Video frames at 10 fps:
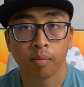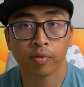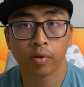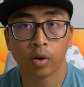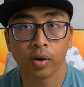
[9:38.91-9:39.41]

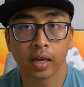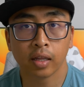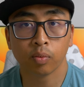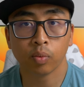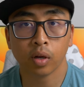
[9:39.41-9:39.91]
before
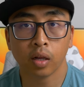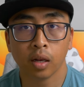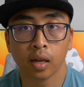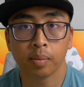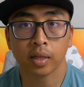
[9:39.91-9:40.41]
it will
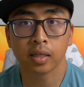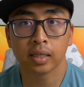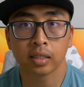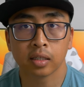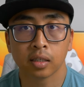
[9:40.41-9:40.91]
limit
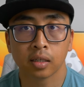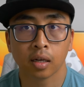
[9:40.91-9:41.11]
it,